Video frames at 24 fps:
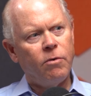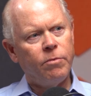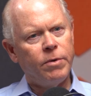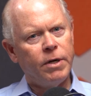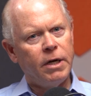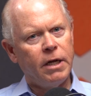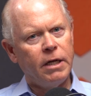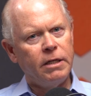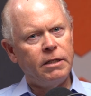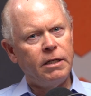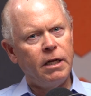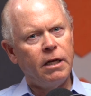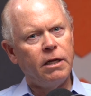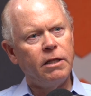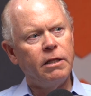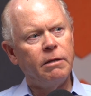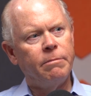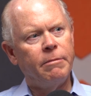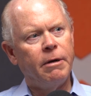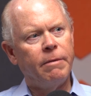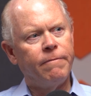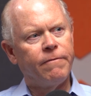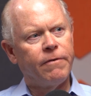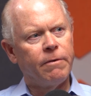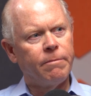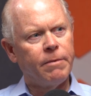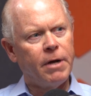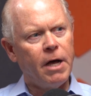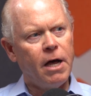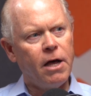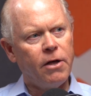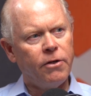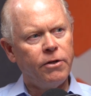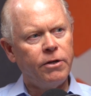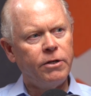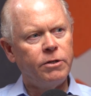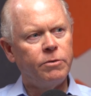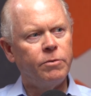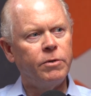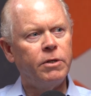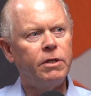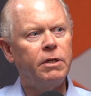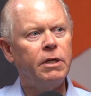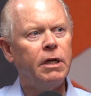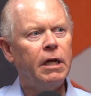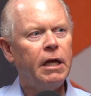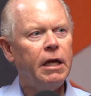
when I tell them I'm from Collingswood,